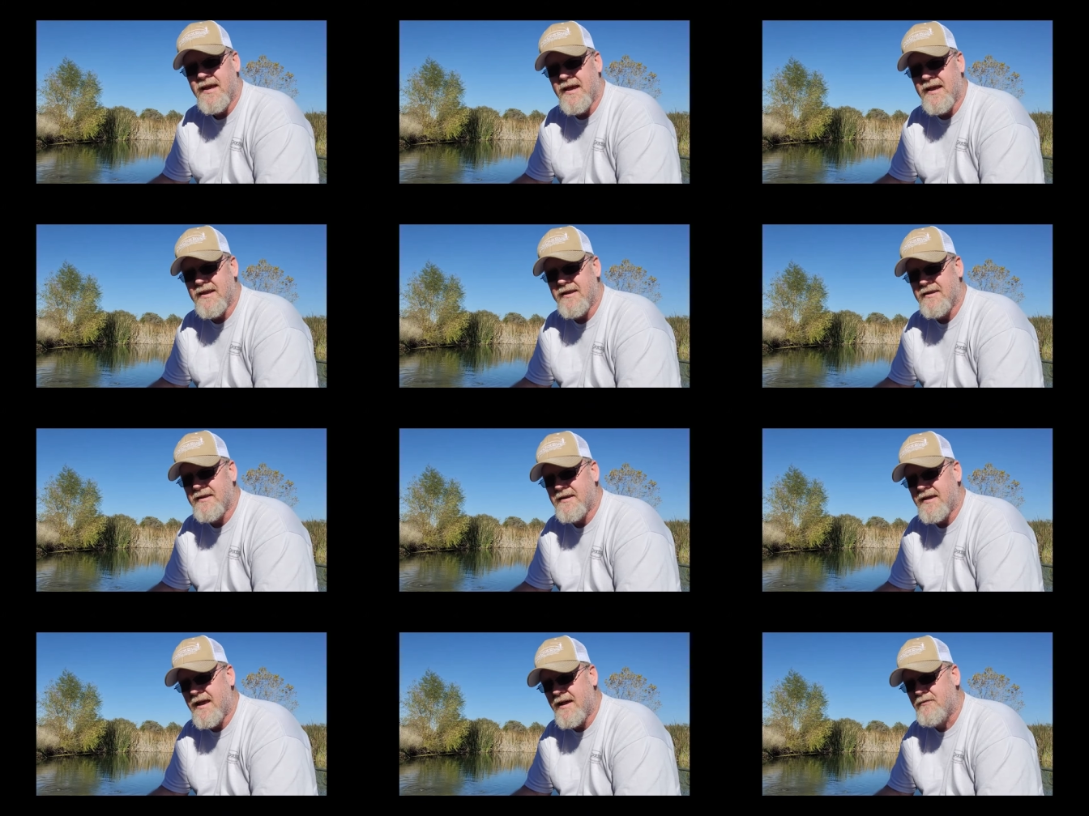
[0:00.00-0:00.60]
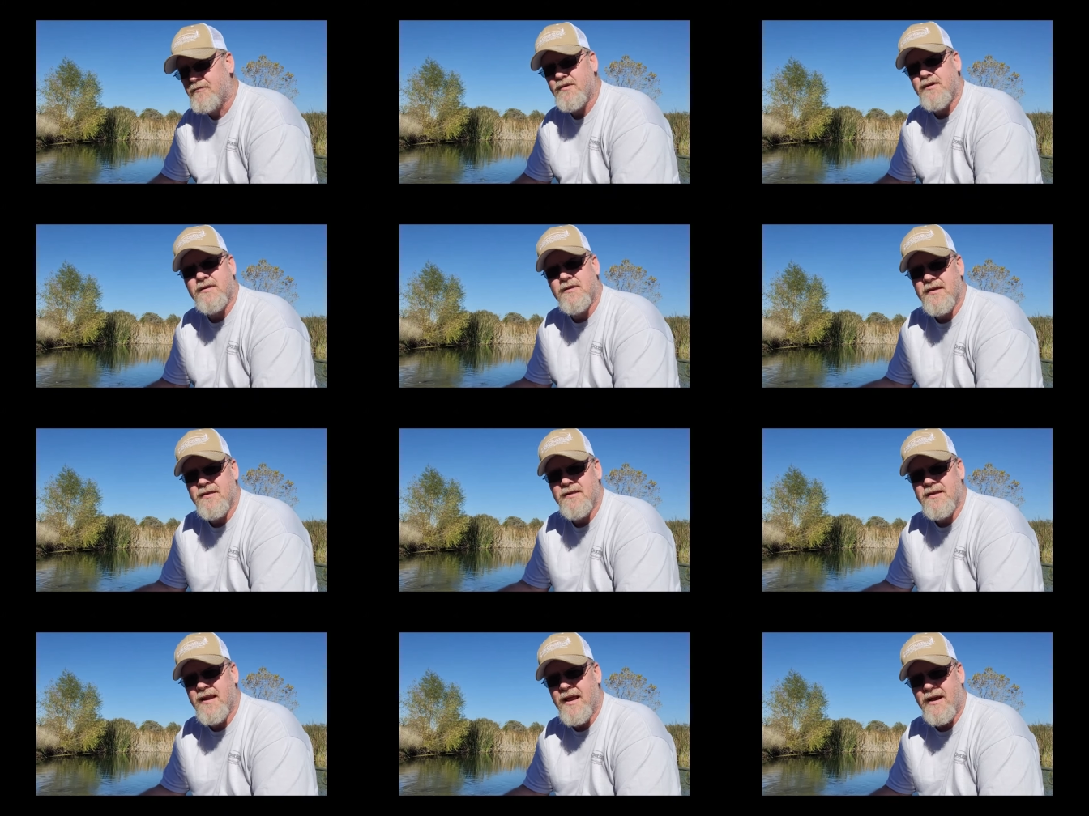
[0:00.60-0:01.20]
And
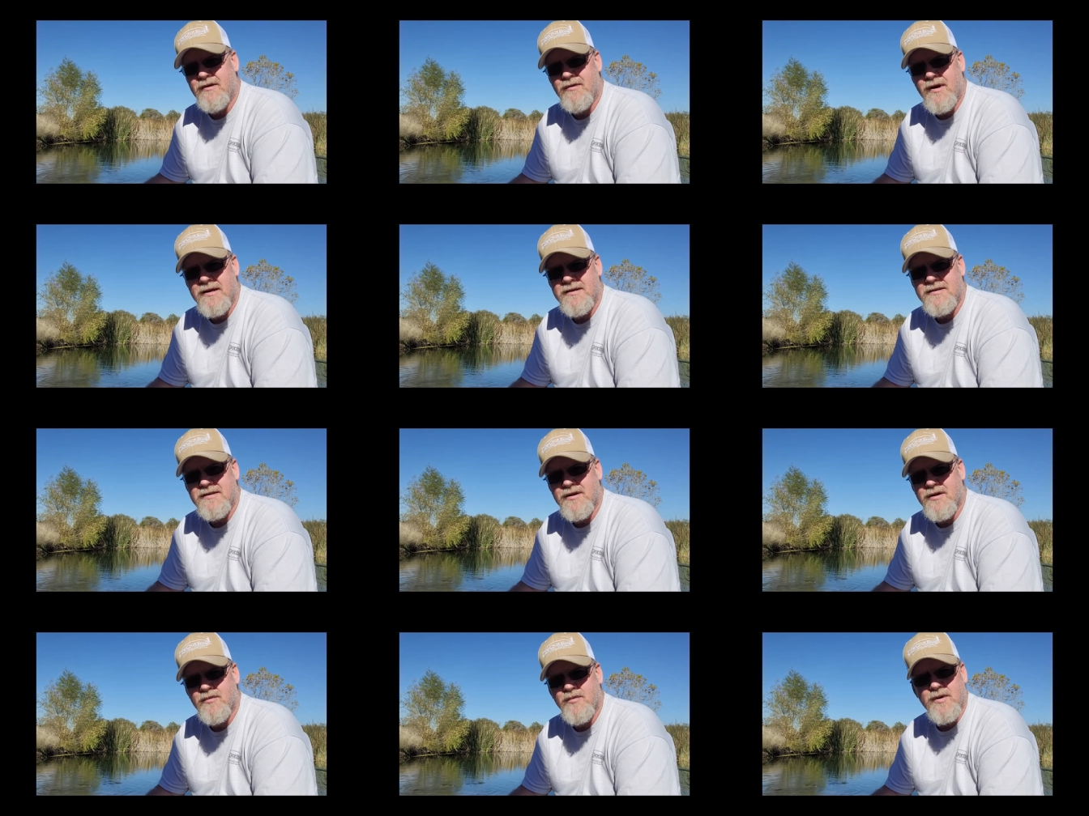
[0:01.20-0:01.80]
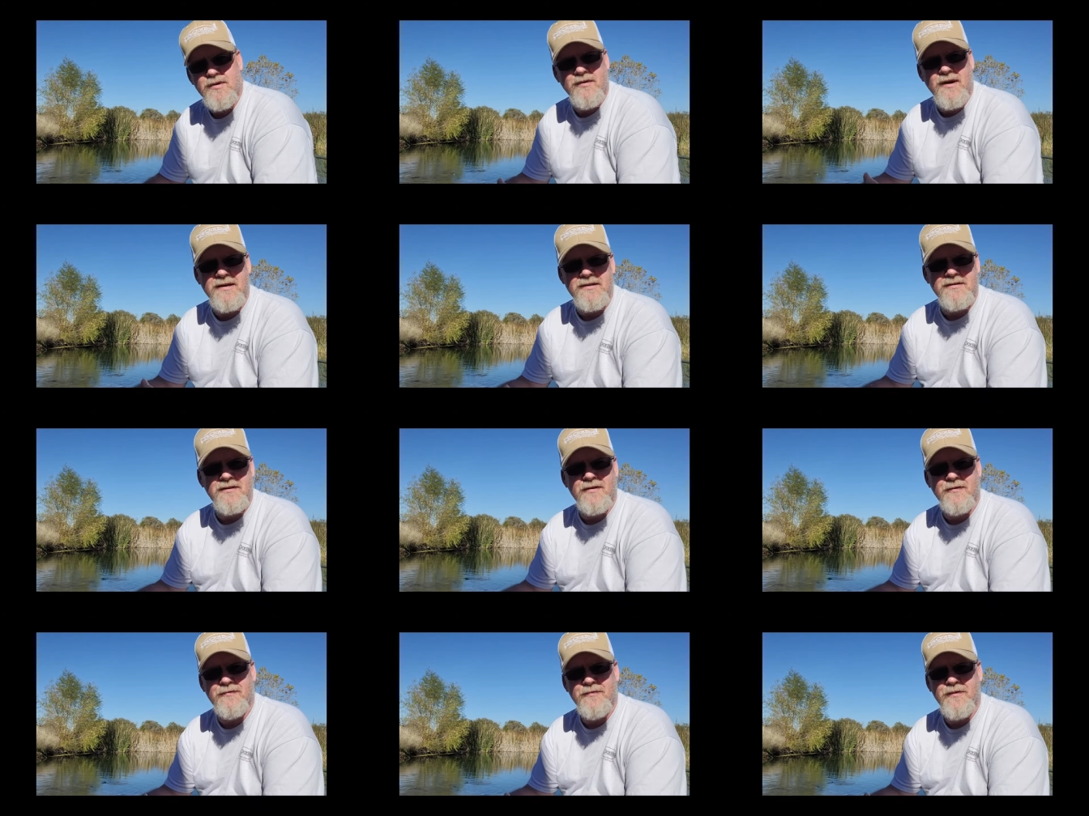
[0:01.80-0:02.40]
everything that I raise here, we raise
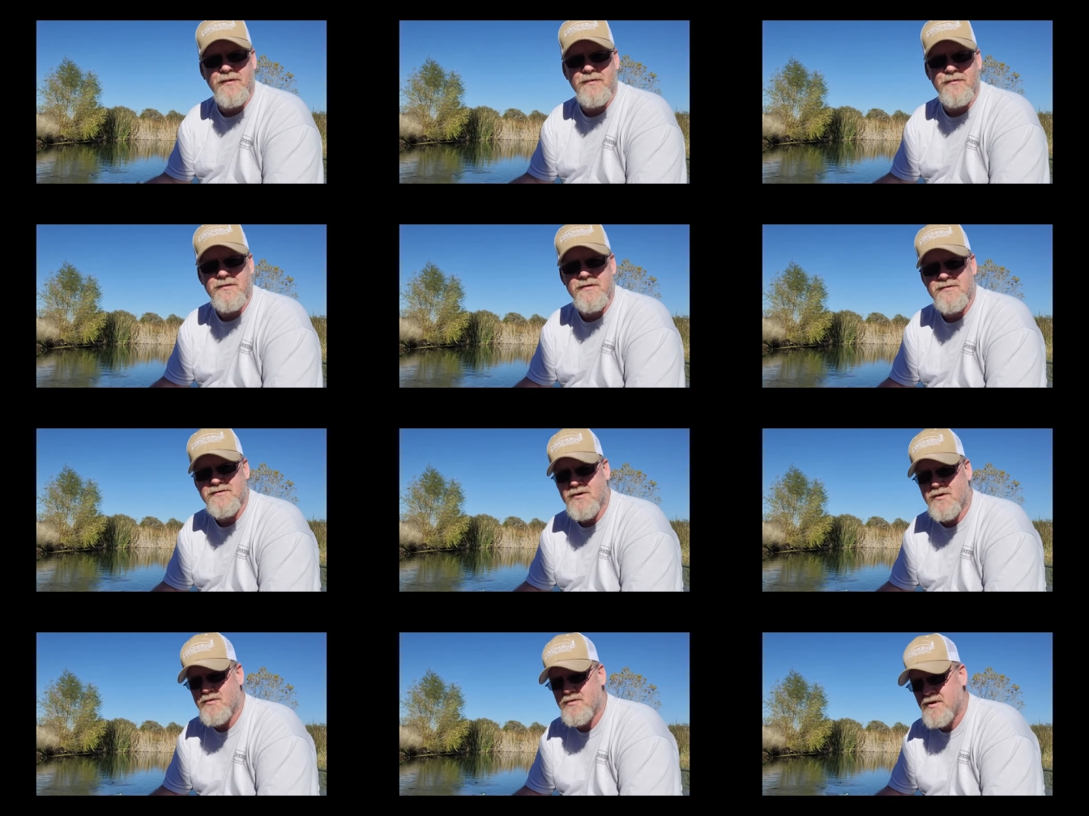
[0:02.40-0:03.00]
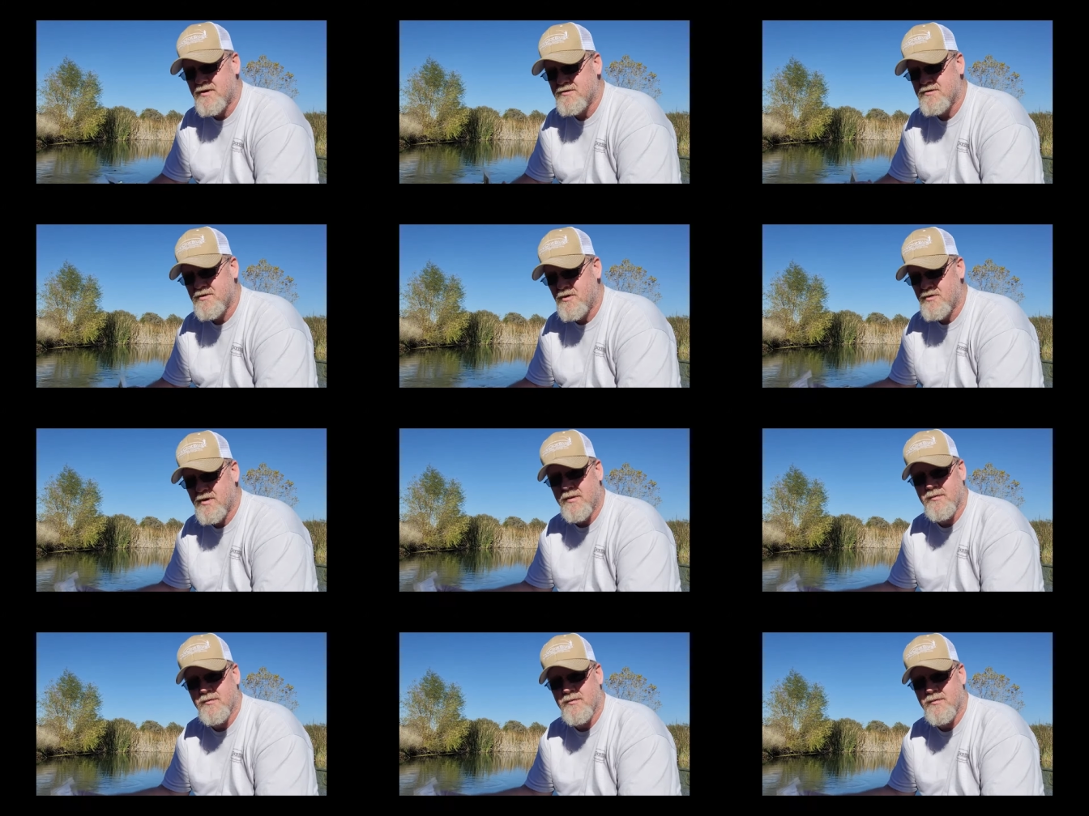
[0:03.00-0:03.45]
their food, so there's no